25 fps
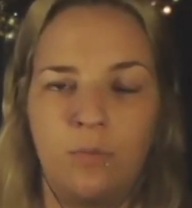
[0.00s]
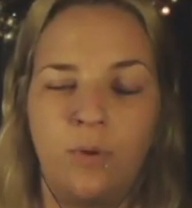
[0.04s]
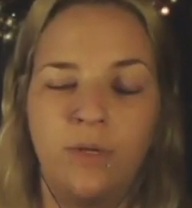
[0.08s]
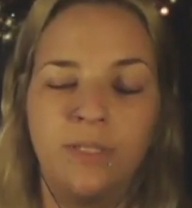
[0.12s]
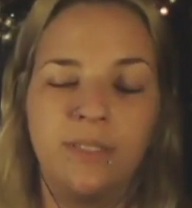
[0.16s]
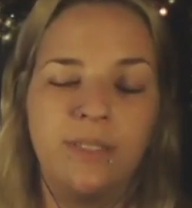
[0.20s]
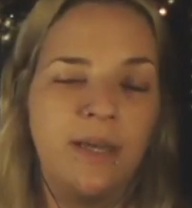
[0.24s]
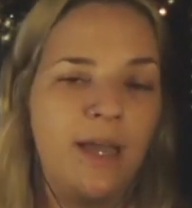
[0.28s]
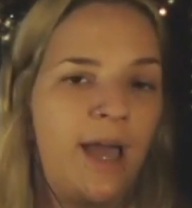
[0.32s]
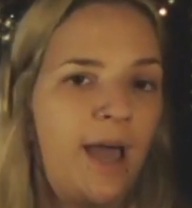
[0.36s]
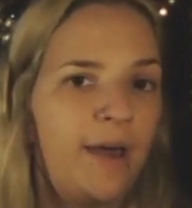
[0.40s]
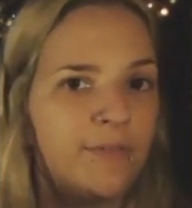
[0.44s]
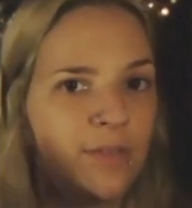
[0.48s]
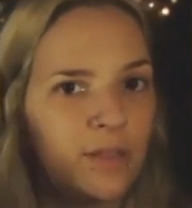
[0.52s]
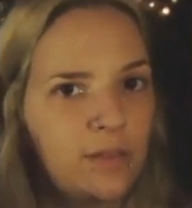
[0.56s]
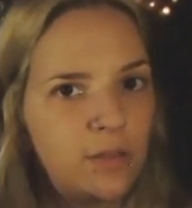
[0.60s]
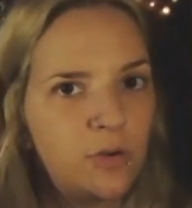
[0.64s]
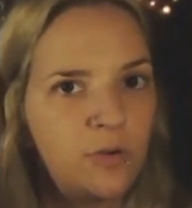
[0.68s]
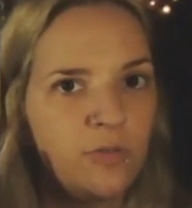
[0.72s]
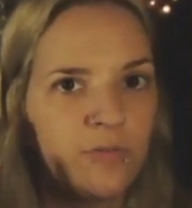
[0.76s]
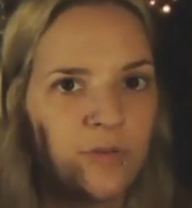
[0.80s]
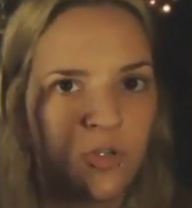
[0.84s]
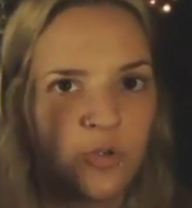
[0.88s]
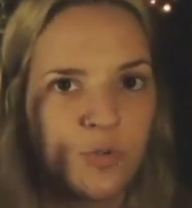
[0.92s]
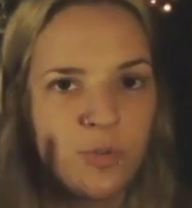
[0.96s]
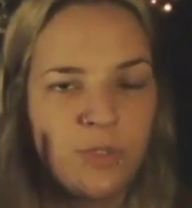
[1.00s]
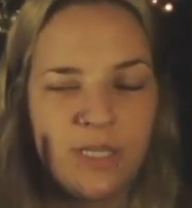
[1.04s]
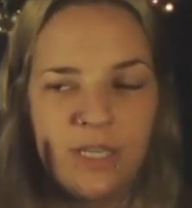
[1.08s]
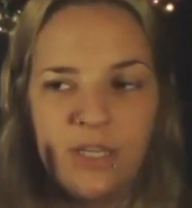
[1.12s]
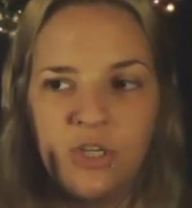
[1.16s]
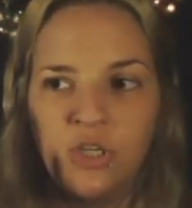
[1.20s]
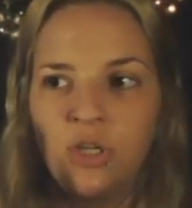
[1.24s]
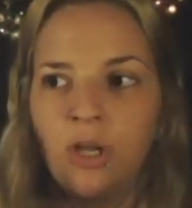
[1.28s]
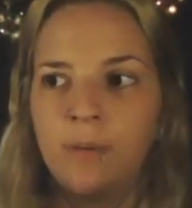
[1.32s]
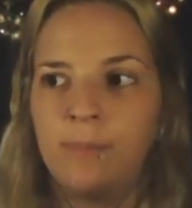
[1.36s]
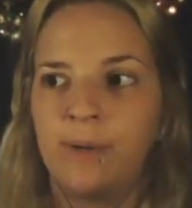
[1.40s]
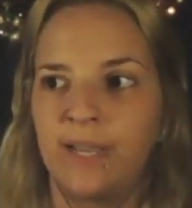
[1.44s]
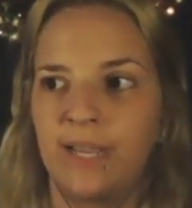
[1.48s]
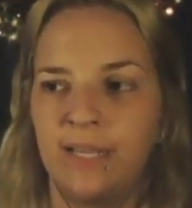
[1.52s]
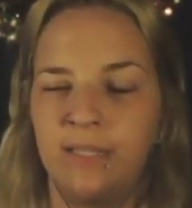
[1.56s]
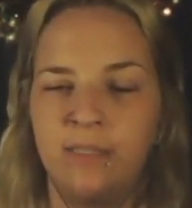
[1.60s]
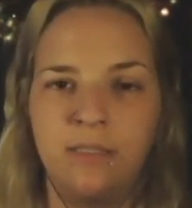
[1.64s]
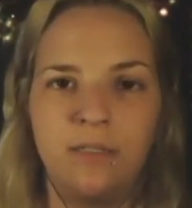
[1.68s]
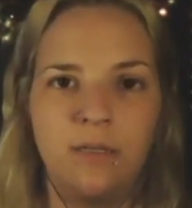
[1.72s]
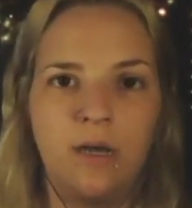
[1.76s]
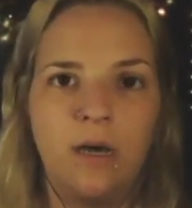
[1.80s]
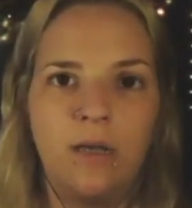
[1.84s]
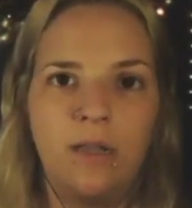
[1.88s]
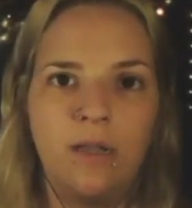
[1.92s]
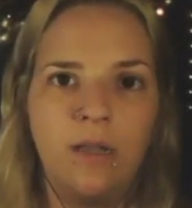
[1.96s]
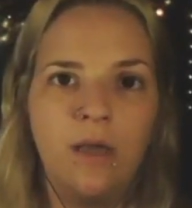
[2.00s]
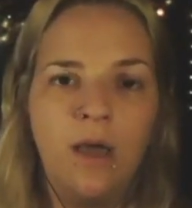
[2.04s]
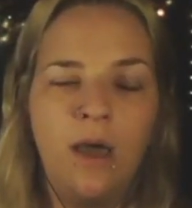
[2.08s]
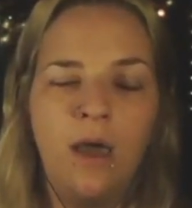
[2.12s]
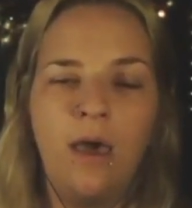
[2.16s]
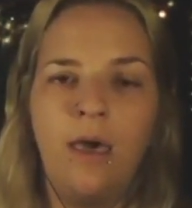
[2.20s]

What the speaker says: Once I have that little visualization, I'm like, it's done.